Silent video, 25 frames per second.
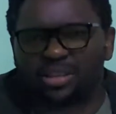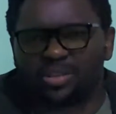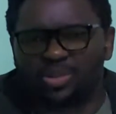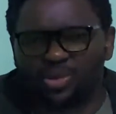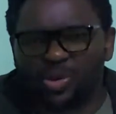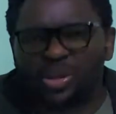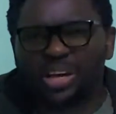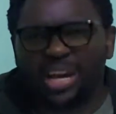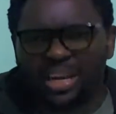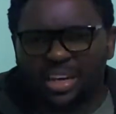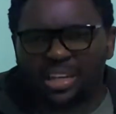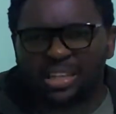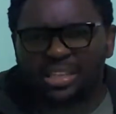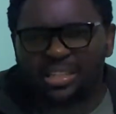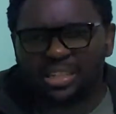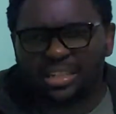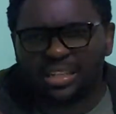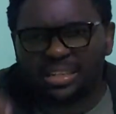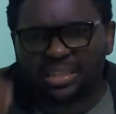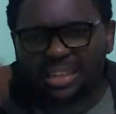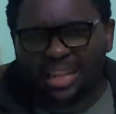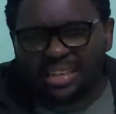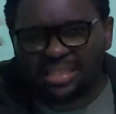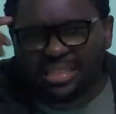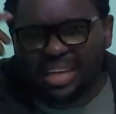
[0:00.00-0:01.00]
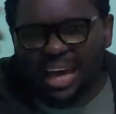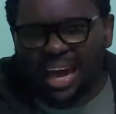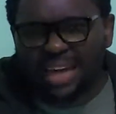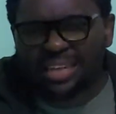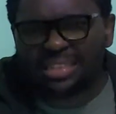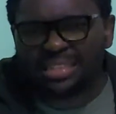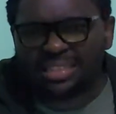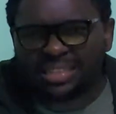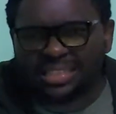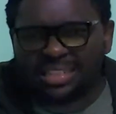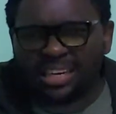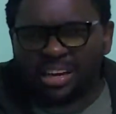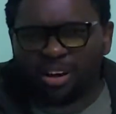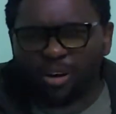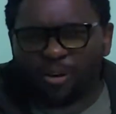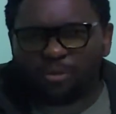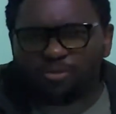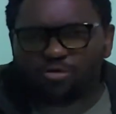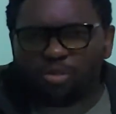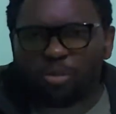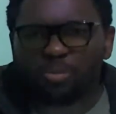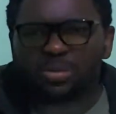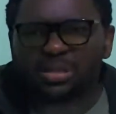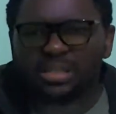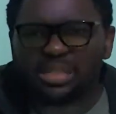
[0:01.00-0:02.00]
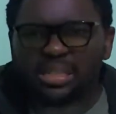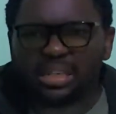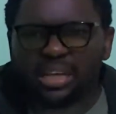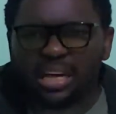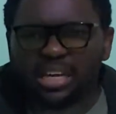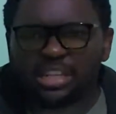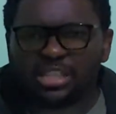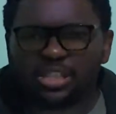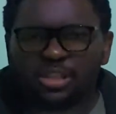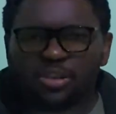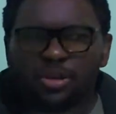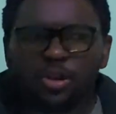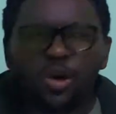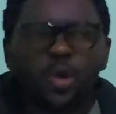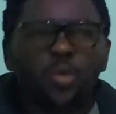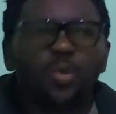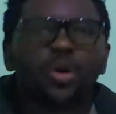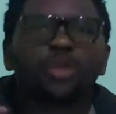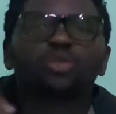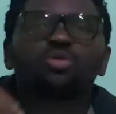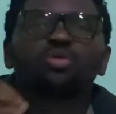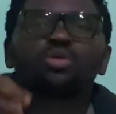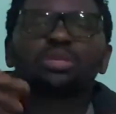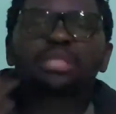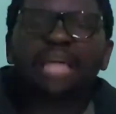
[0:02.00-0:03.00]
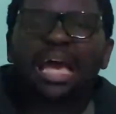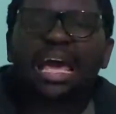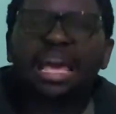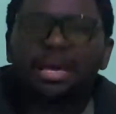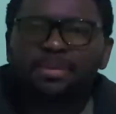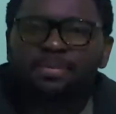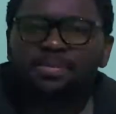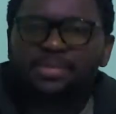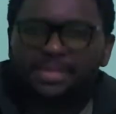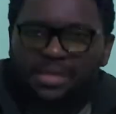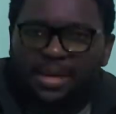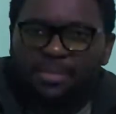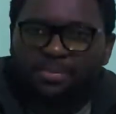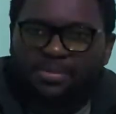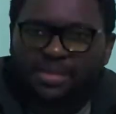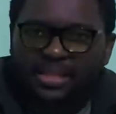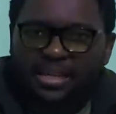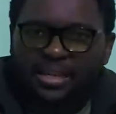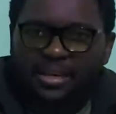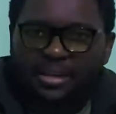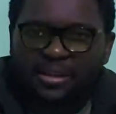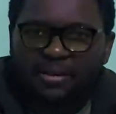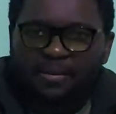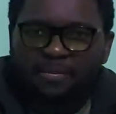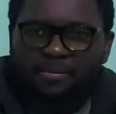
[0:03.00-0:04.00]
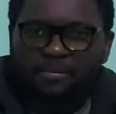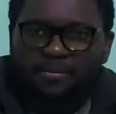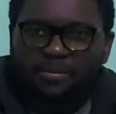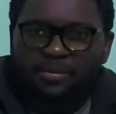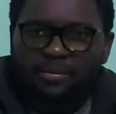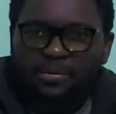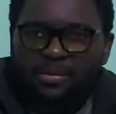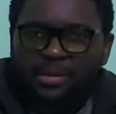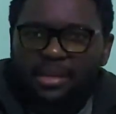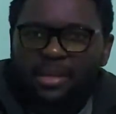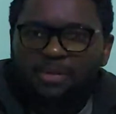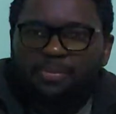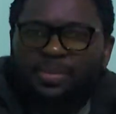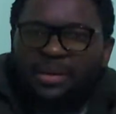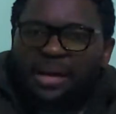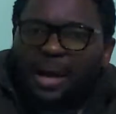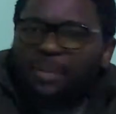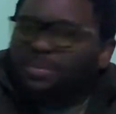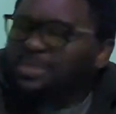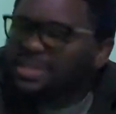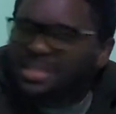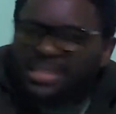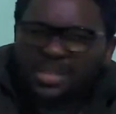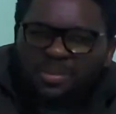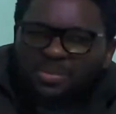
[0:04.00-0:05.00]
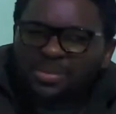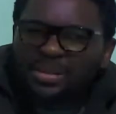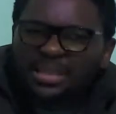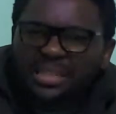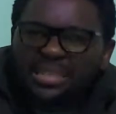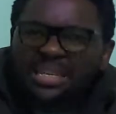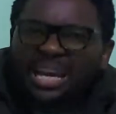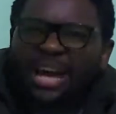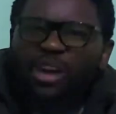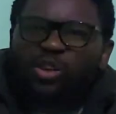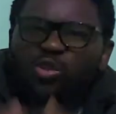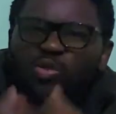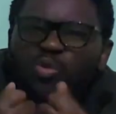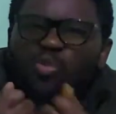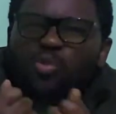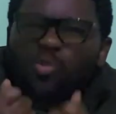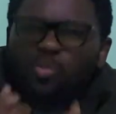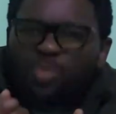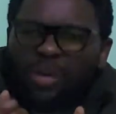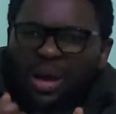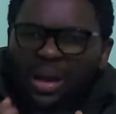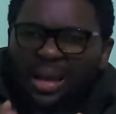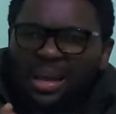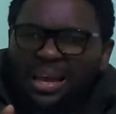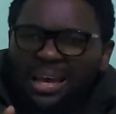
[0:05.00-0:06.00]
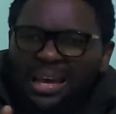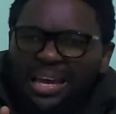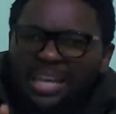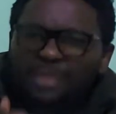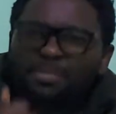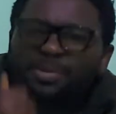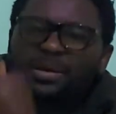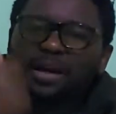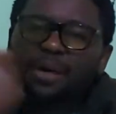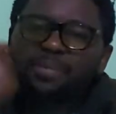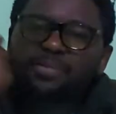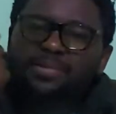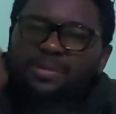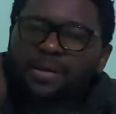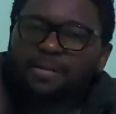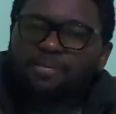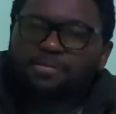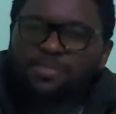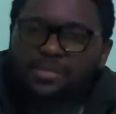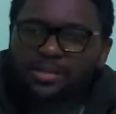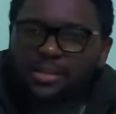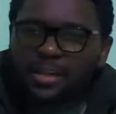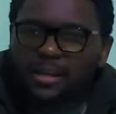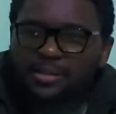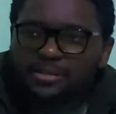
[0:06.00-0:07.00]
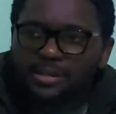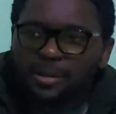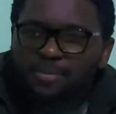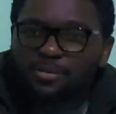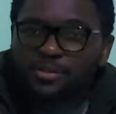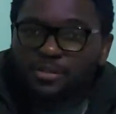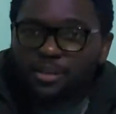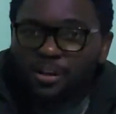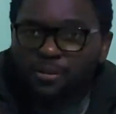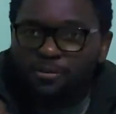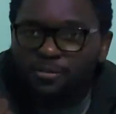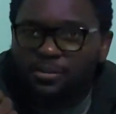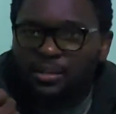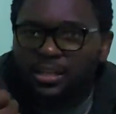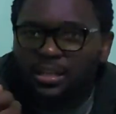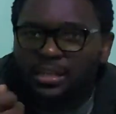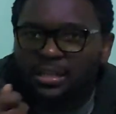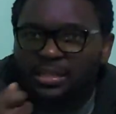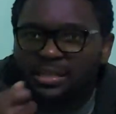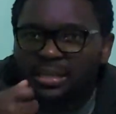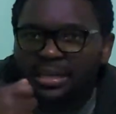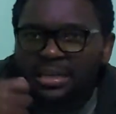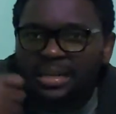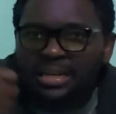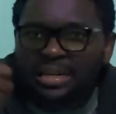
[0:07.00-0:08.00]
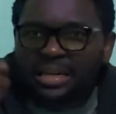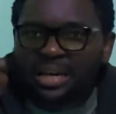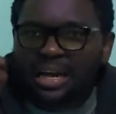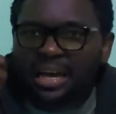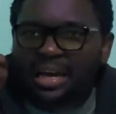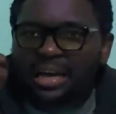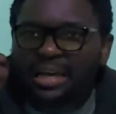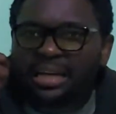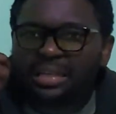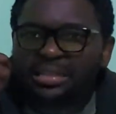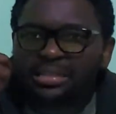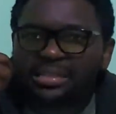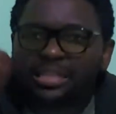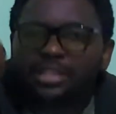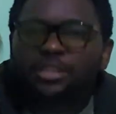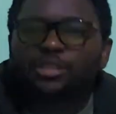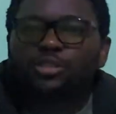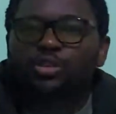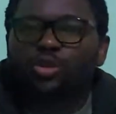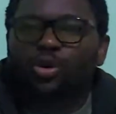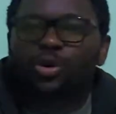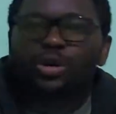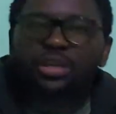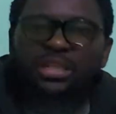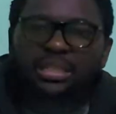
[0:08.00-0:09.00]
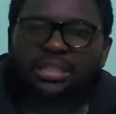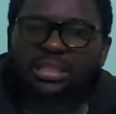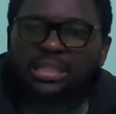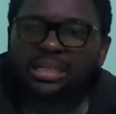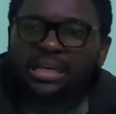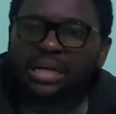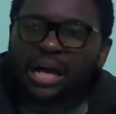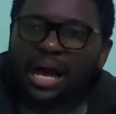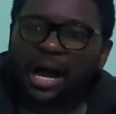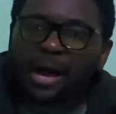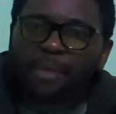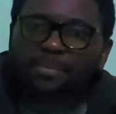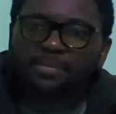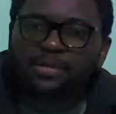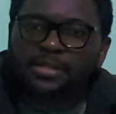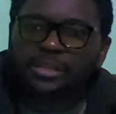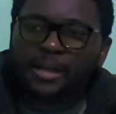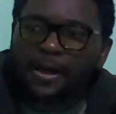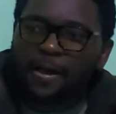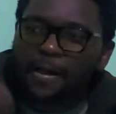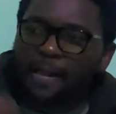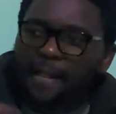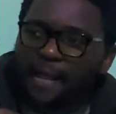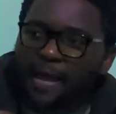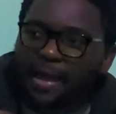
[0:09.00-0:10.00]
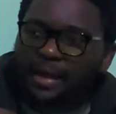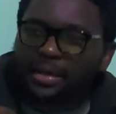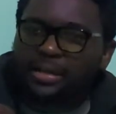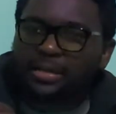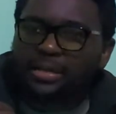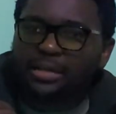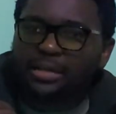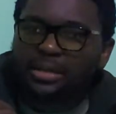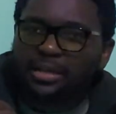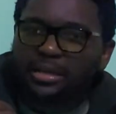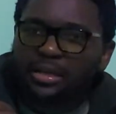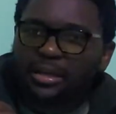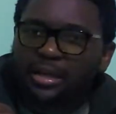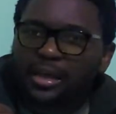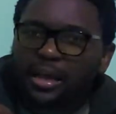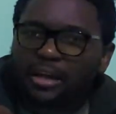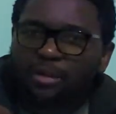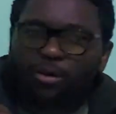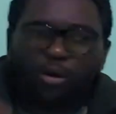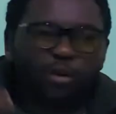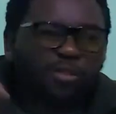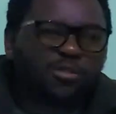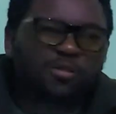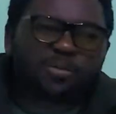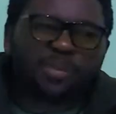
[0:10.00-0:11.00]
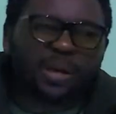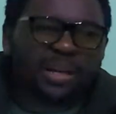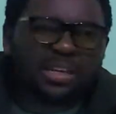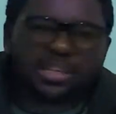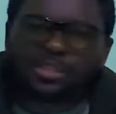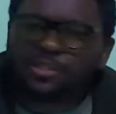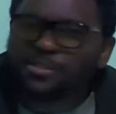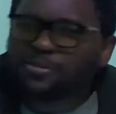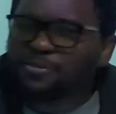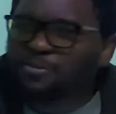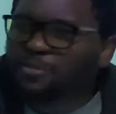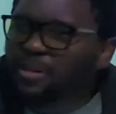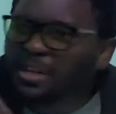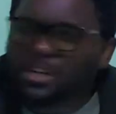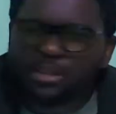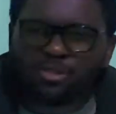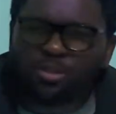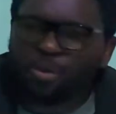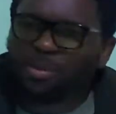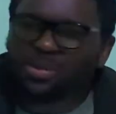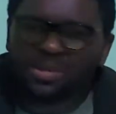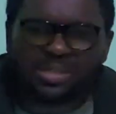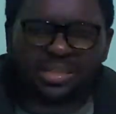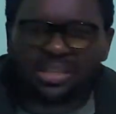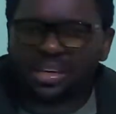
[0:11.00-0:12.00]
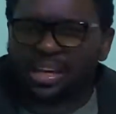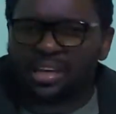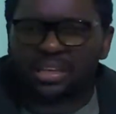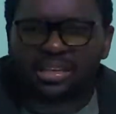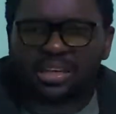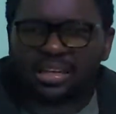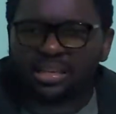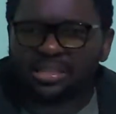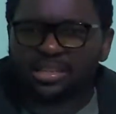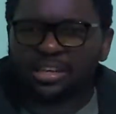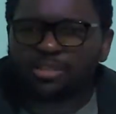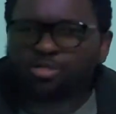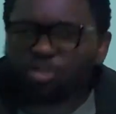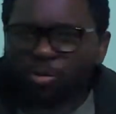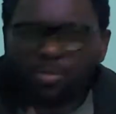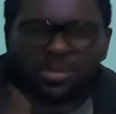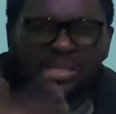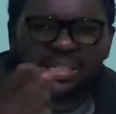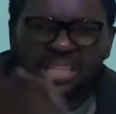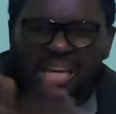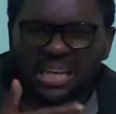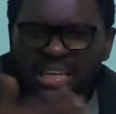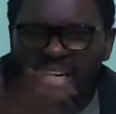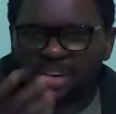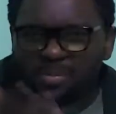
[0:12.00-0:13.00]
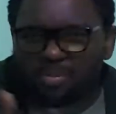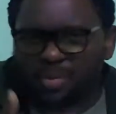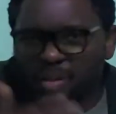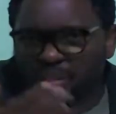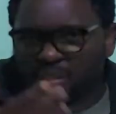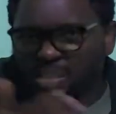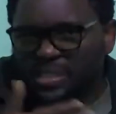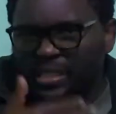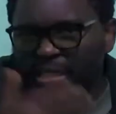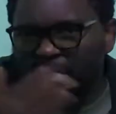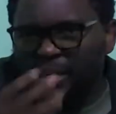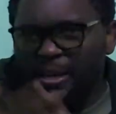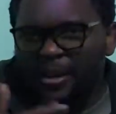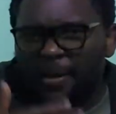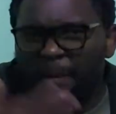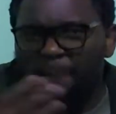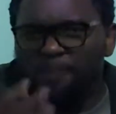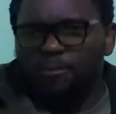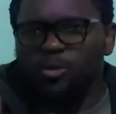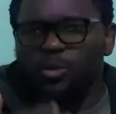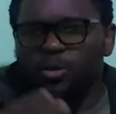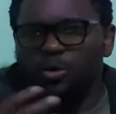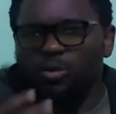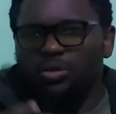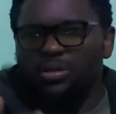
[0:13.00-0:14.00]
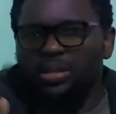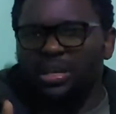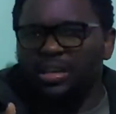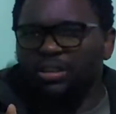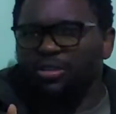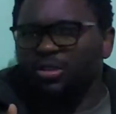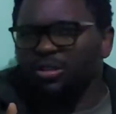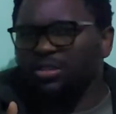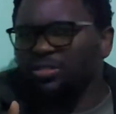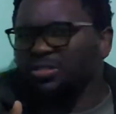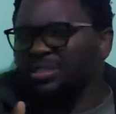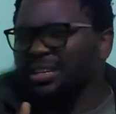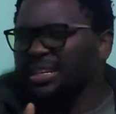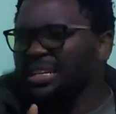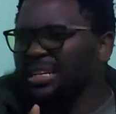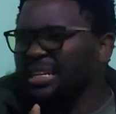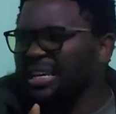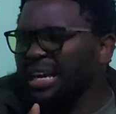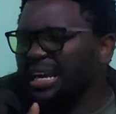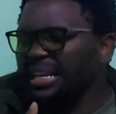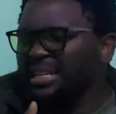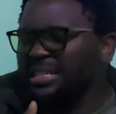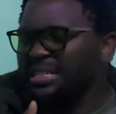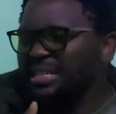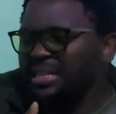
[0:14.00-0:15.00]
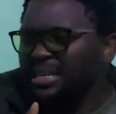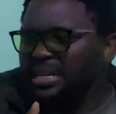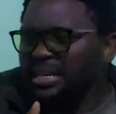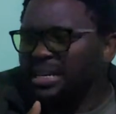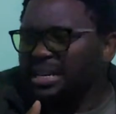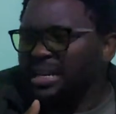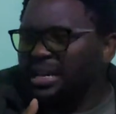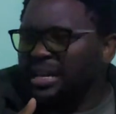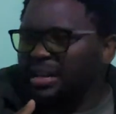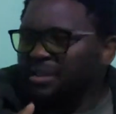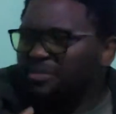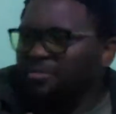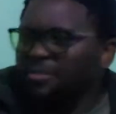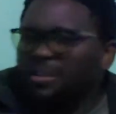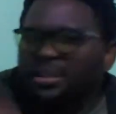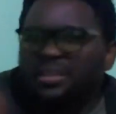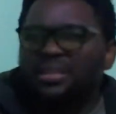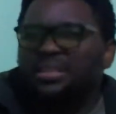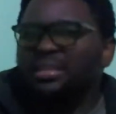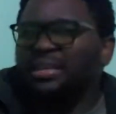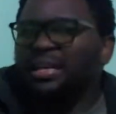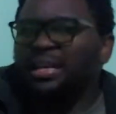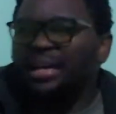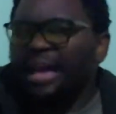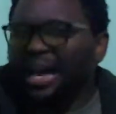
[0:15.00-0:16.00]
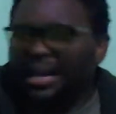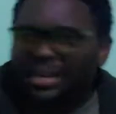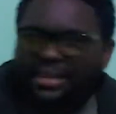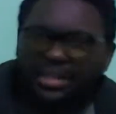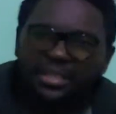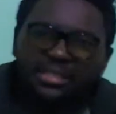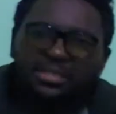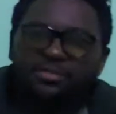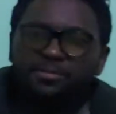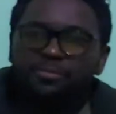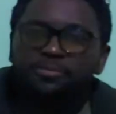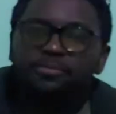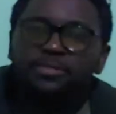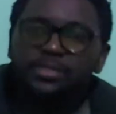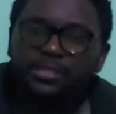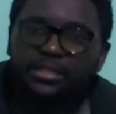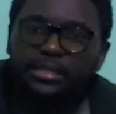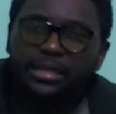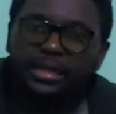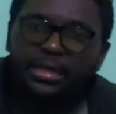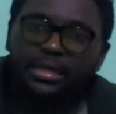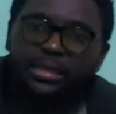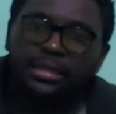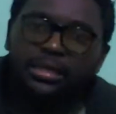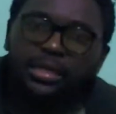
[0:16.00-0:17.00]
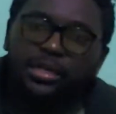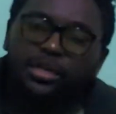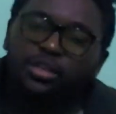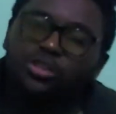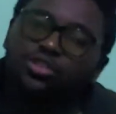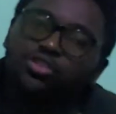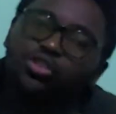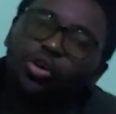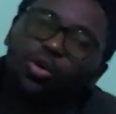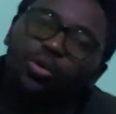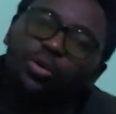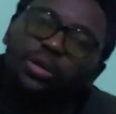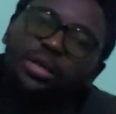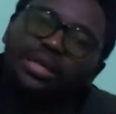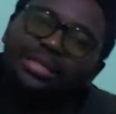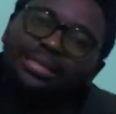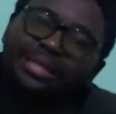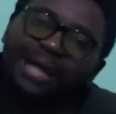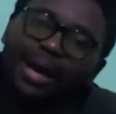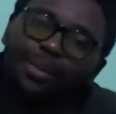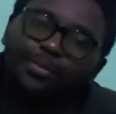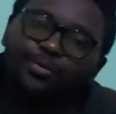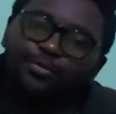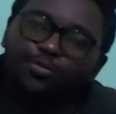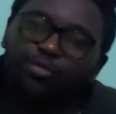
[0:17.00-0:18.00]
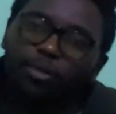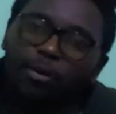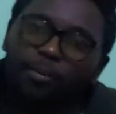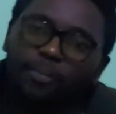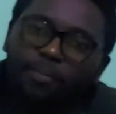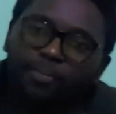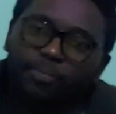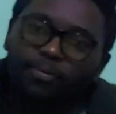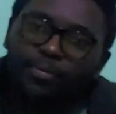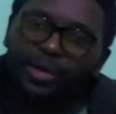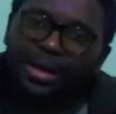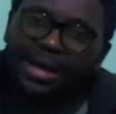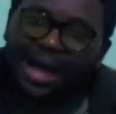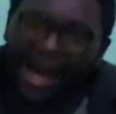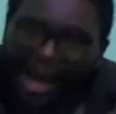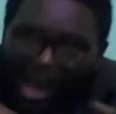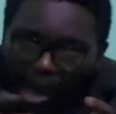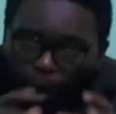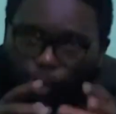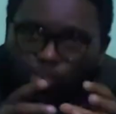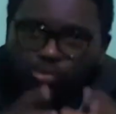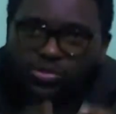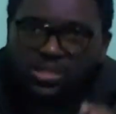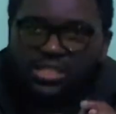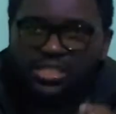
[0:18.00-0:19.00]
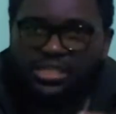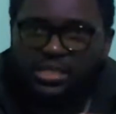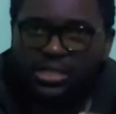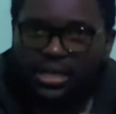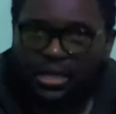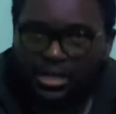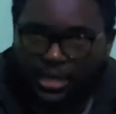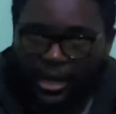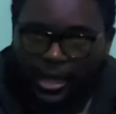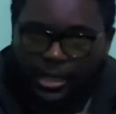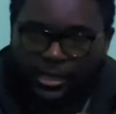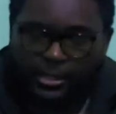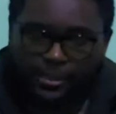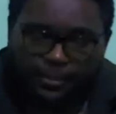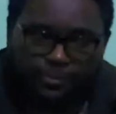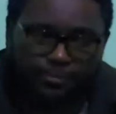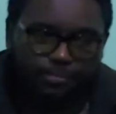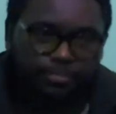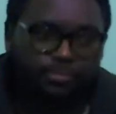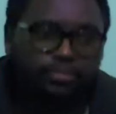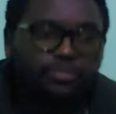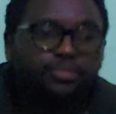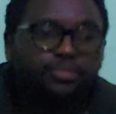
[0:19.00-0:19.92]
Do you get it? That's the idea of domestication. When you tame something, it becomes timid. Yalupa. It becomes subservient. Seniority comes, and an old man is very domesticated. It's a domesticated person. They don't really get very aggressive physically. So it comes from cows, right?